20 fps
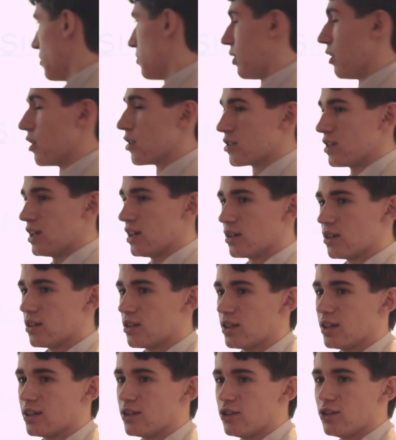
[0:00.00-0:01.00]
own boss, that kind
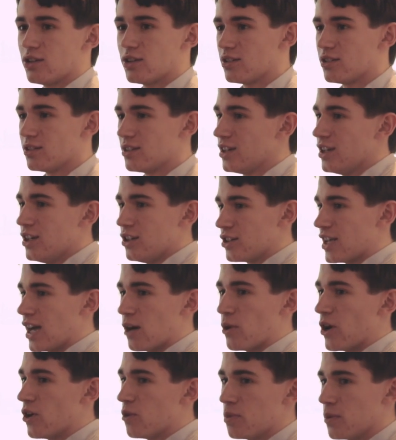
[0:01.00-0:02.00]
of thing. You can get
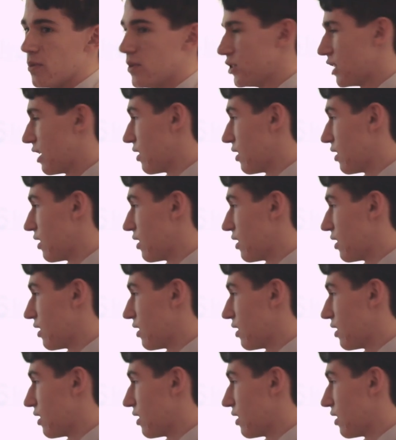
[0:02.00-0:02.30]
away with pretty much